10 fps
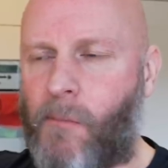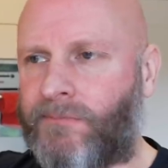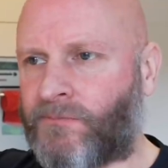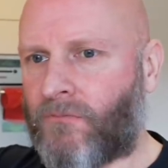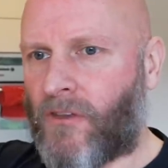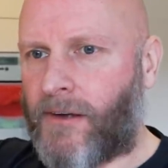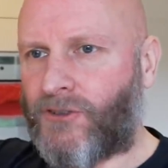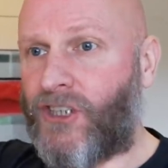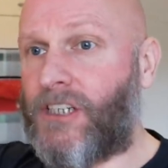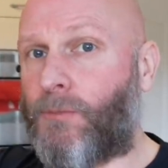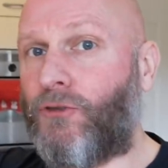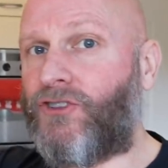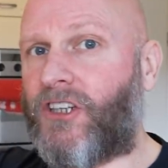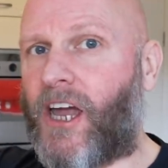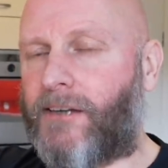of them cheese
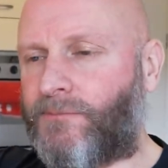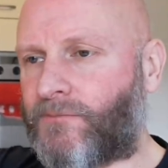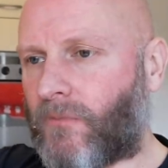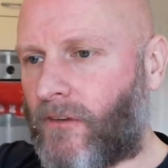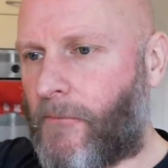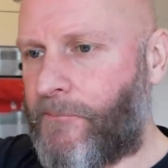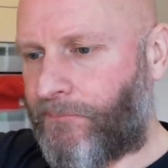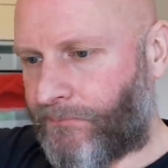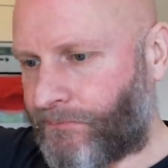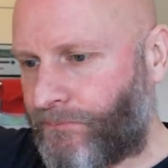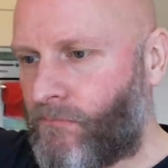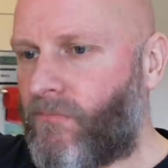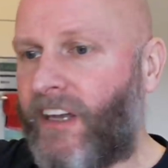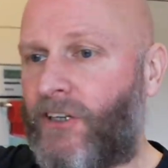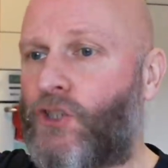buns you get
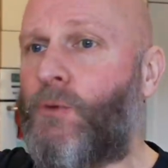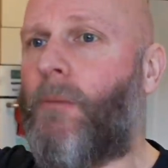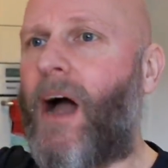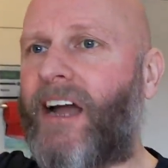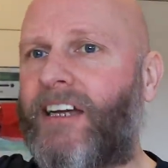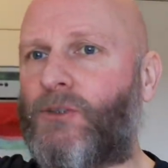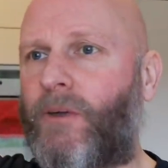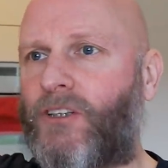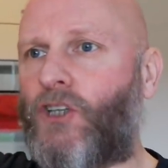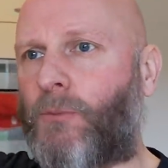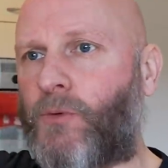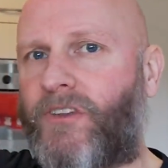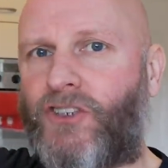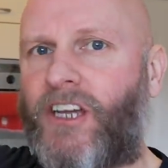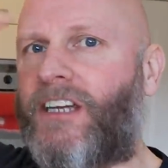in your supermarkets when they're topped
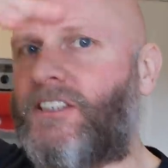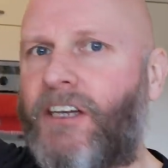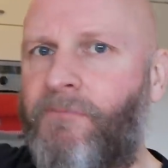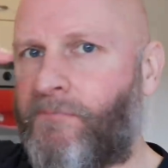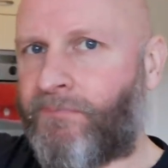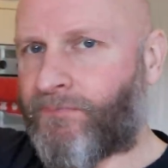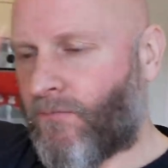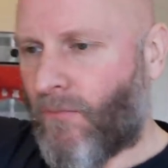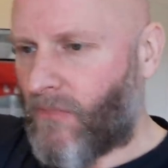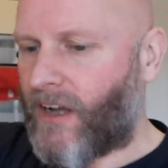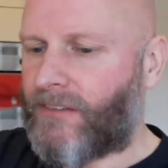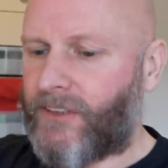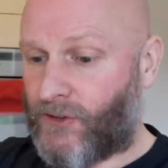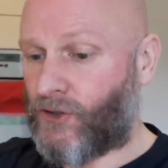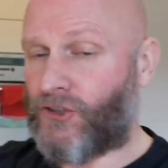with the cheese.
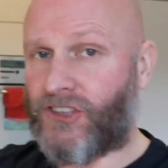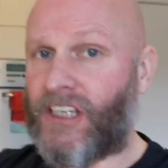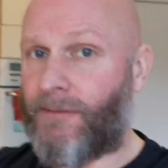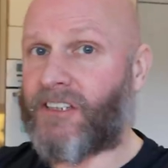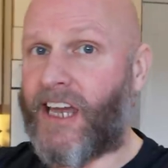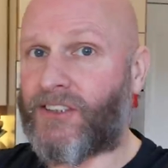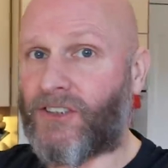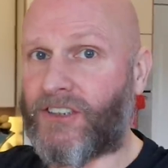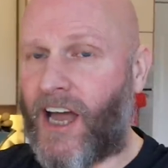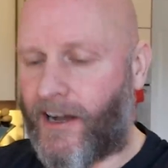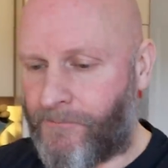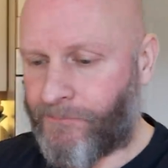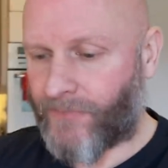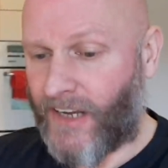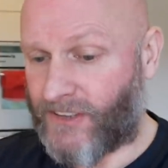just the same taste as that.
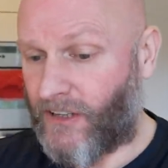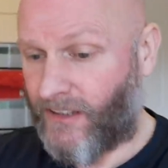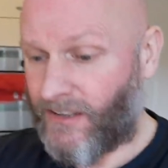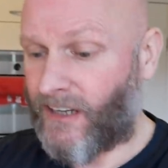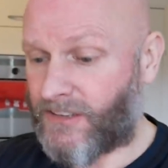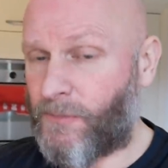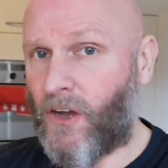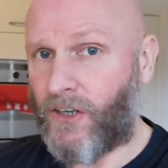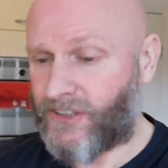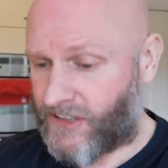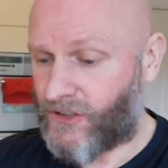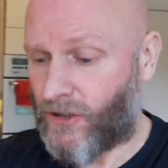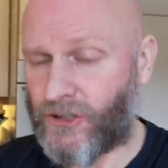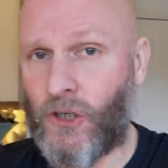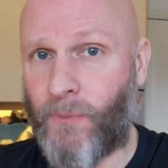It, uh, to be honest, it's
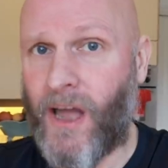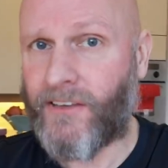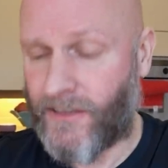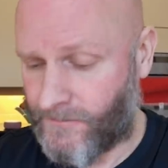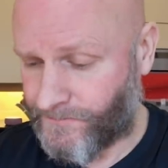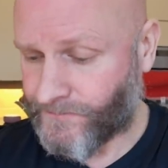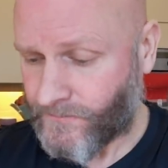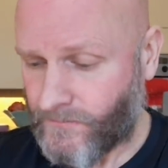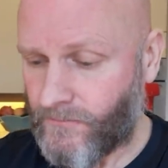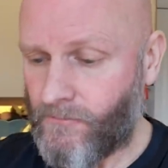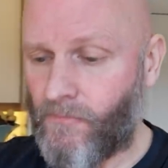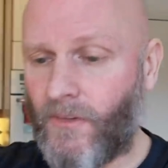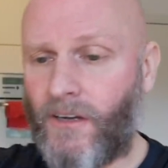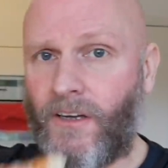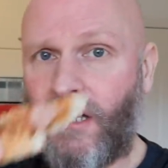not too bad.
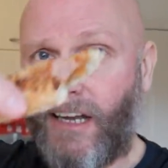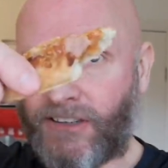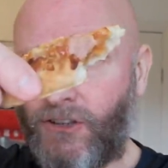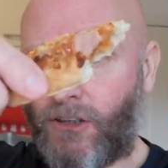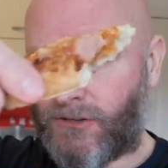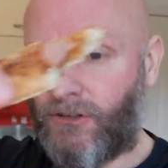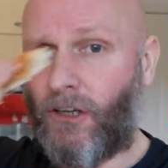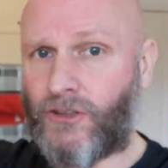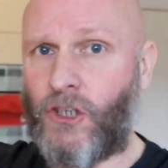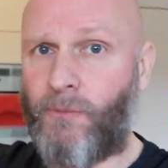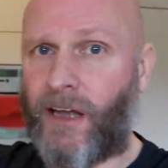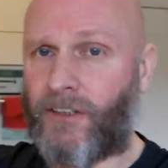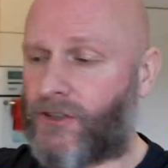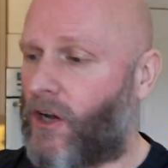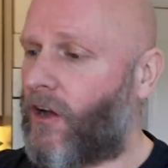It's not not too
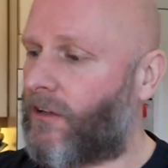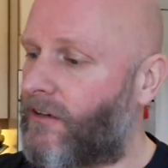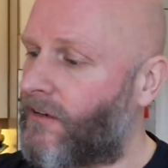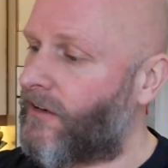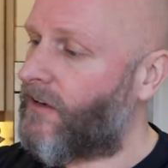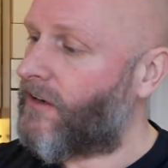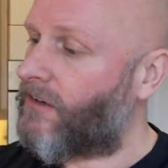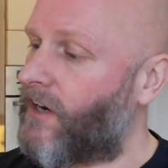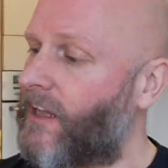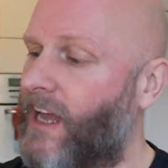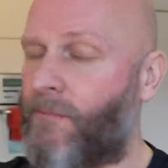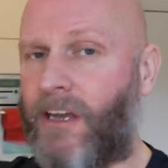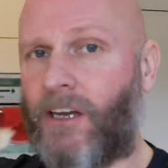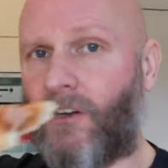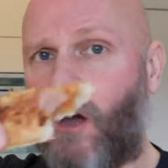bad at all, really. I mean, you